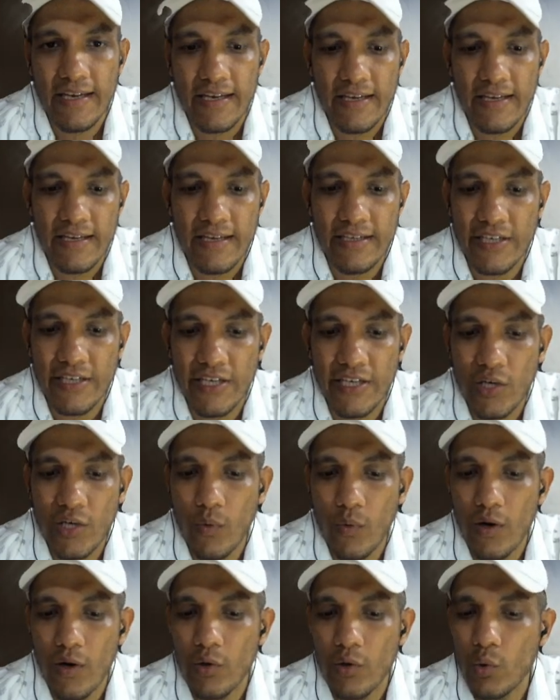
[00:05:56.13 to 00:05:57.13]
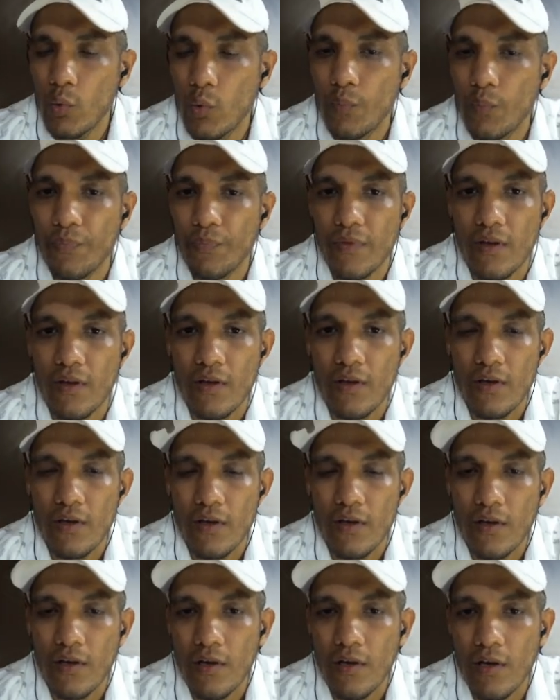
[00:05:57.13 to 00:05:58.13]
is equal to
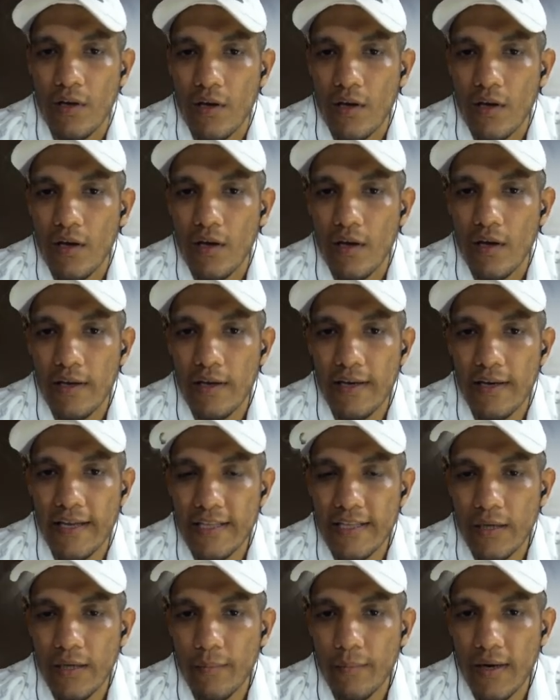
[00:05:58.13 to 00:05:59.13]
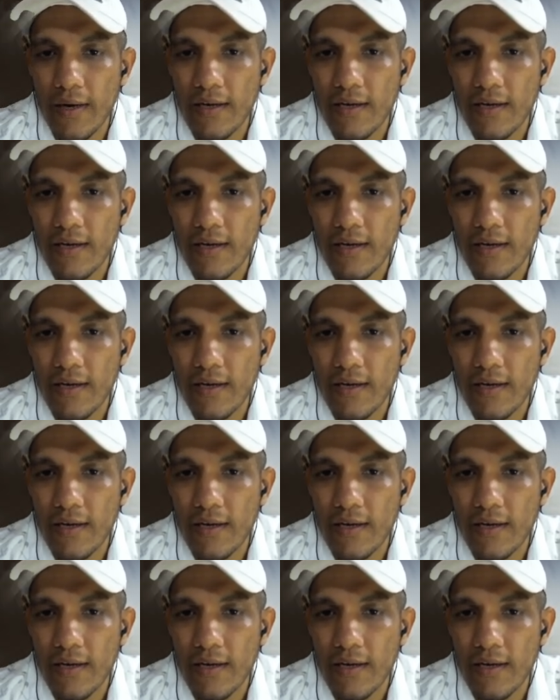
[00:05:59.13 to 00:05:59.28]
nothing but